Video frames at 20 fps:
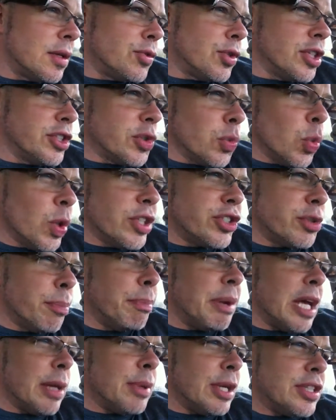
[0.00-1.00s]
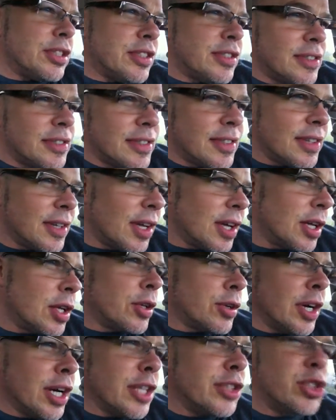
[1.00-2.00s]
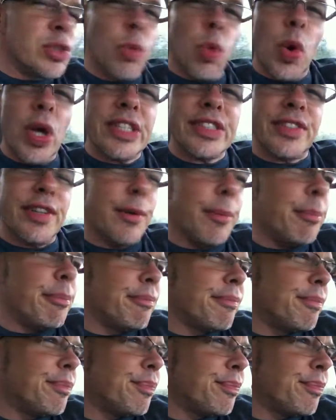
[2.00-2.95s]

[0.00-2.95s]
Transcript: Drink some wisdom, babies. Drink some wisdom.